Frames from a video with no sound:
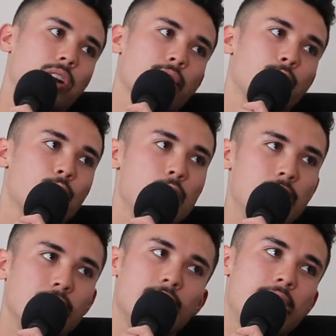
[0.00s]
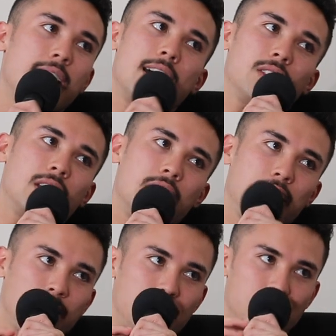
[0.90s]
like really out there
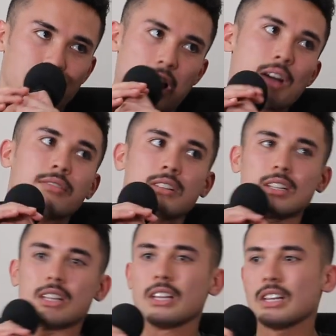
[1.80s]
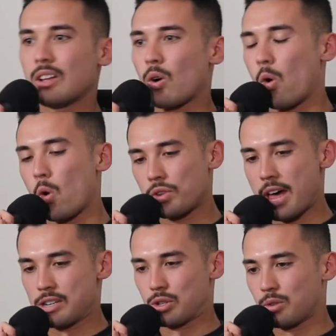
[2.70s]
stuff. Yeah. All
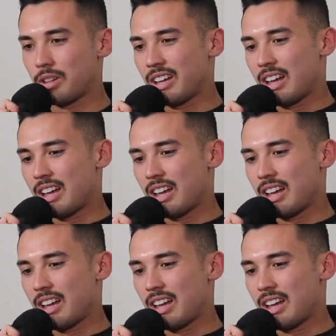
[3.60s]
natural.